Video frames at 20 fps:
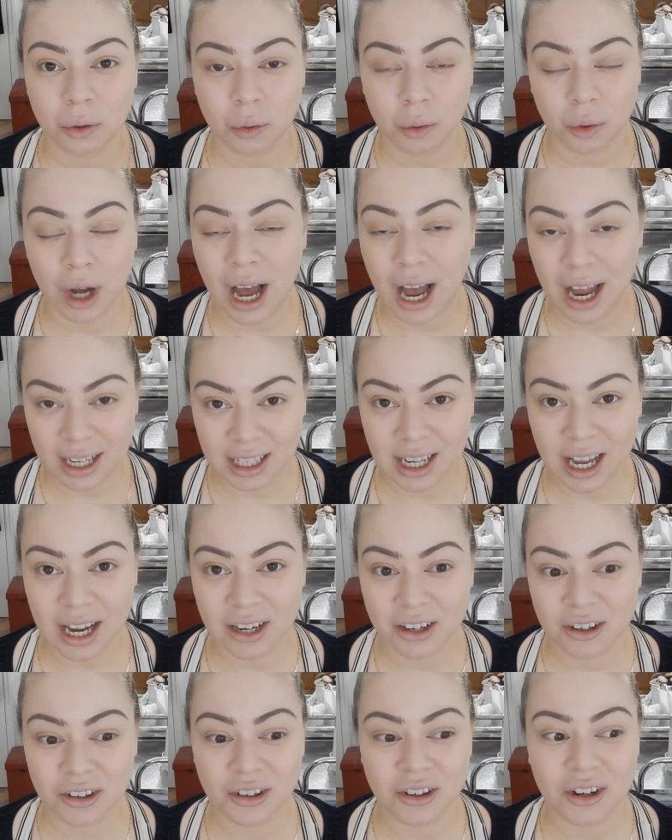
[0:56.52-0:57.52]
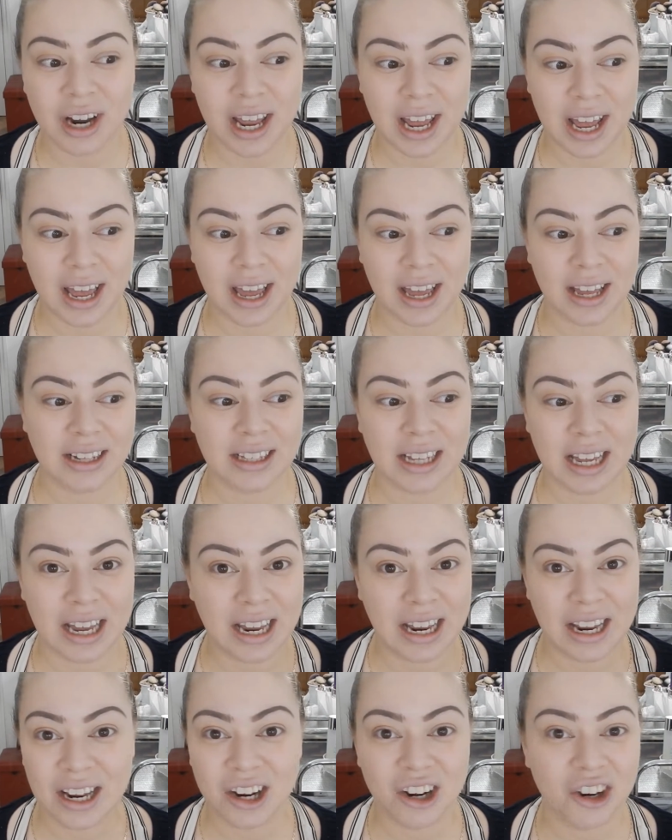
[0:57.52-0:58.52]
eyeliner and
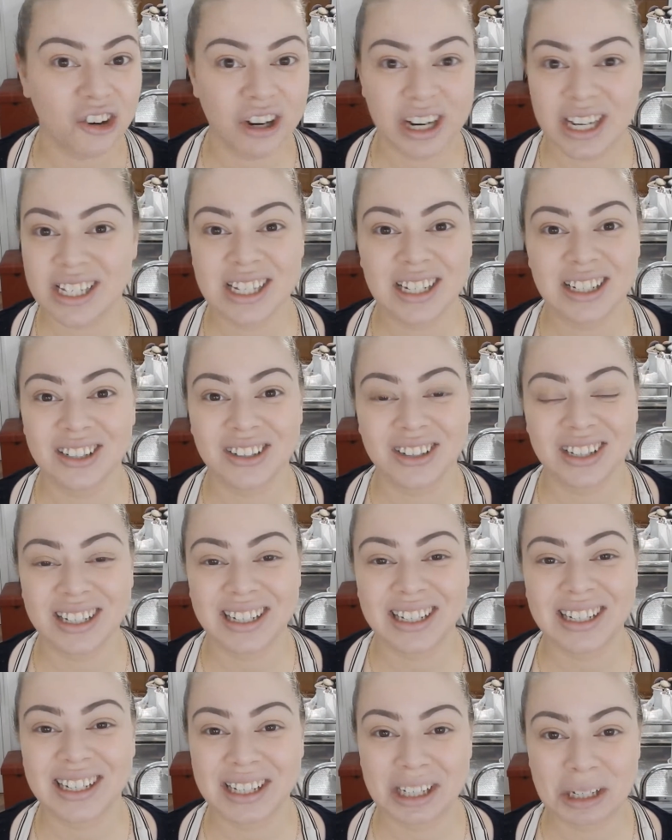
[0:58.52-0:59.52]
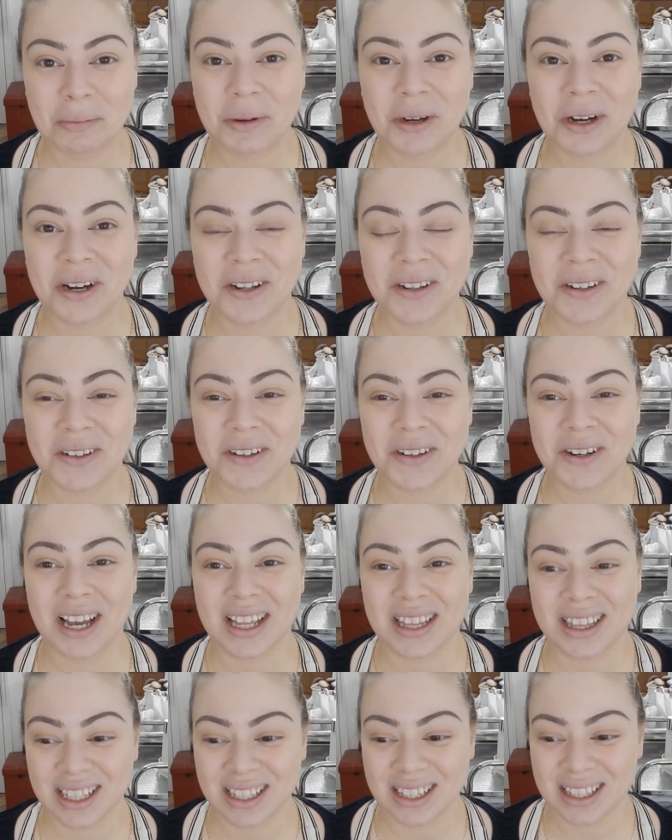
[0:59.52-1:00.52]
a crazy looking lip color. I
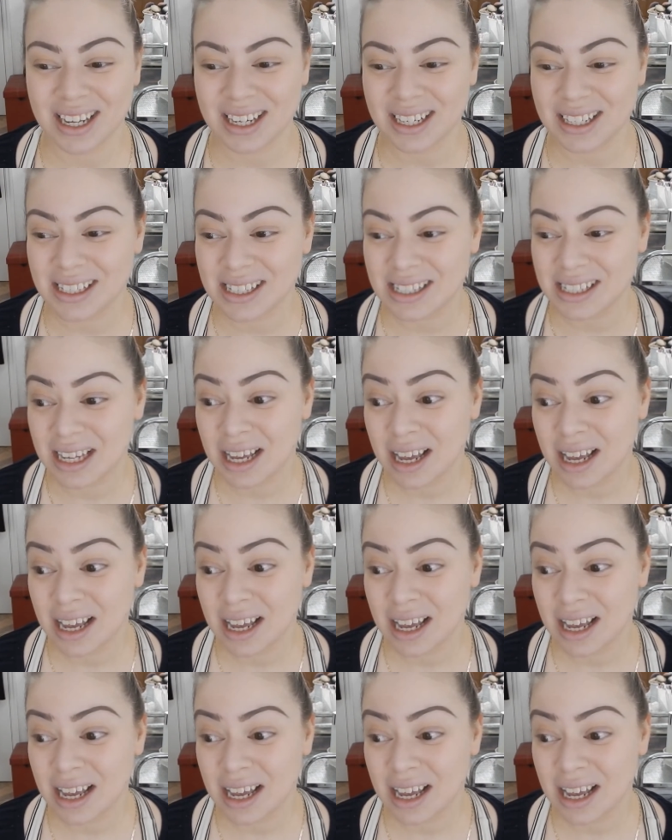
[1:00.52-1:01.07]
think that it's